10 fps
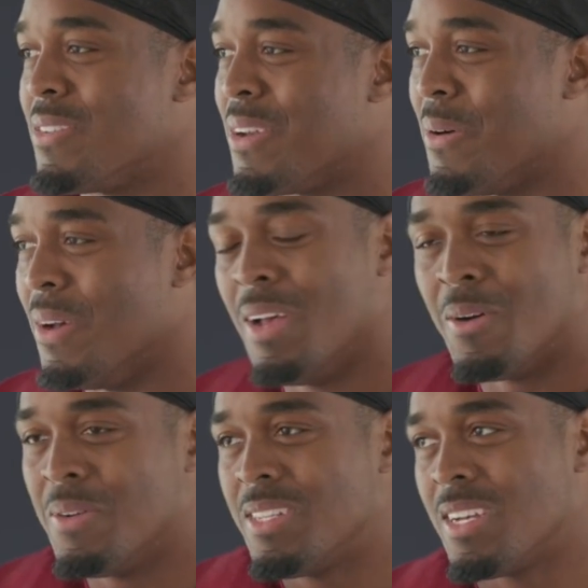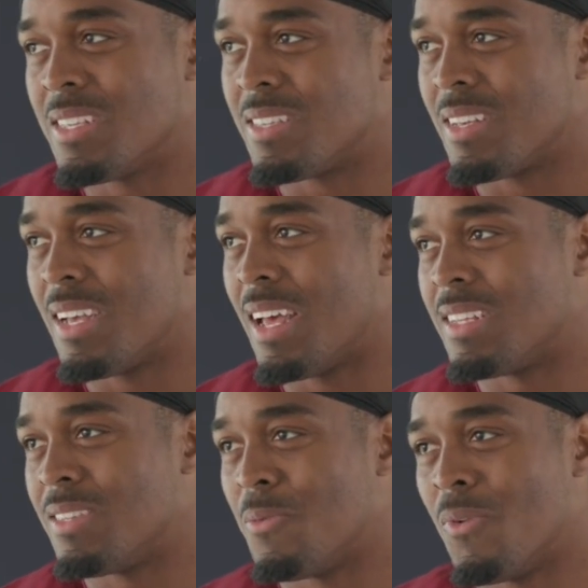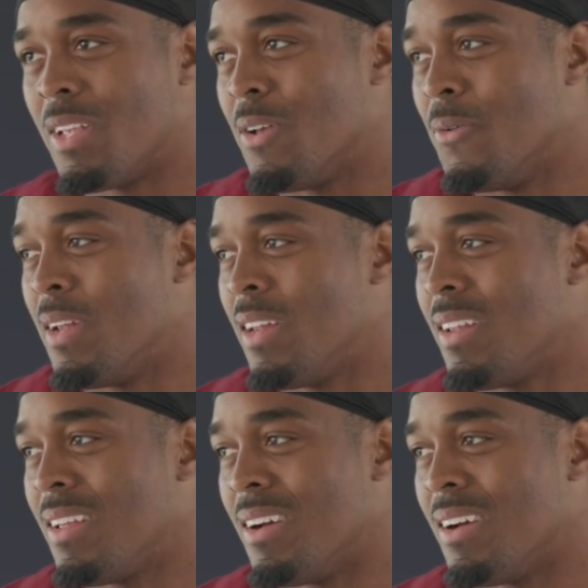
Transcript: So we just get as a one unit.